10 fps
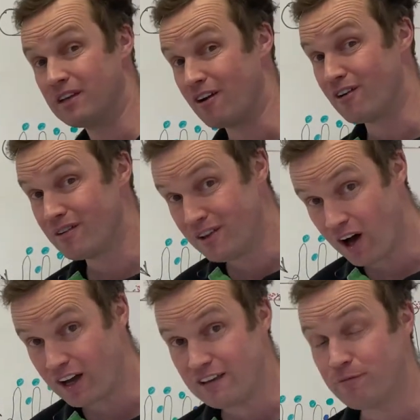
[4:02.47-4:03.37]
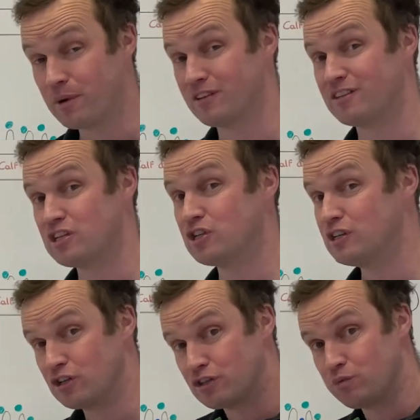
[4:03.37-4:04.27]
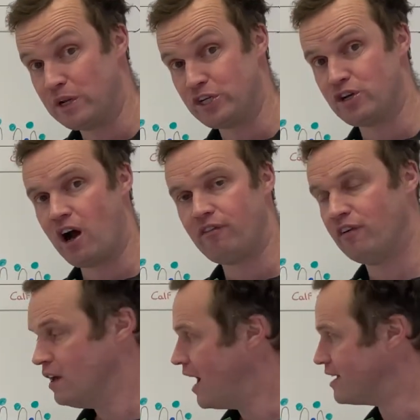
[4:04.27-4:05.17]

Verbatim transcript: they're live but essentially just switched off.